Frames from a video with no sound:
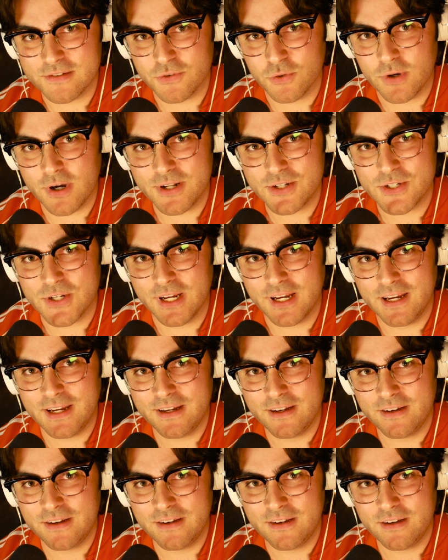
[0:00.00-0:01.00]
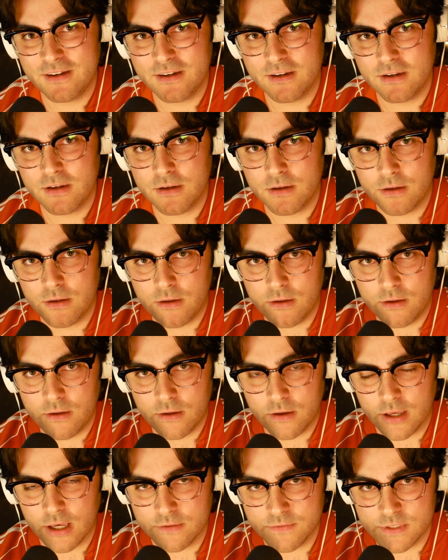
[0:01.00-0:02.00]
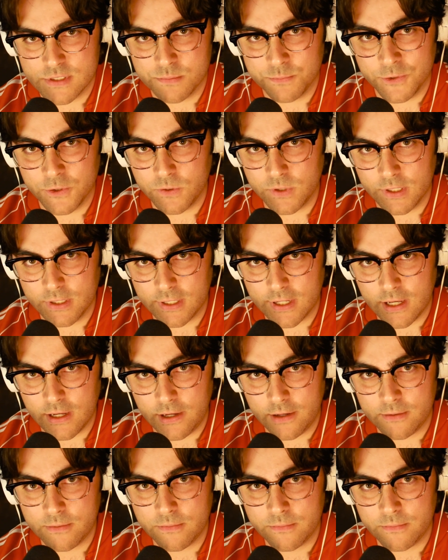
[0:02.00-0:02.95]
for watching. Have a spooky night.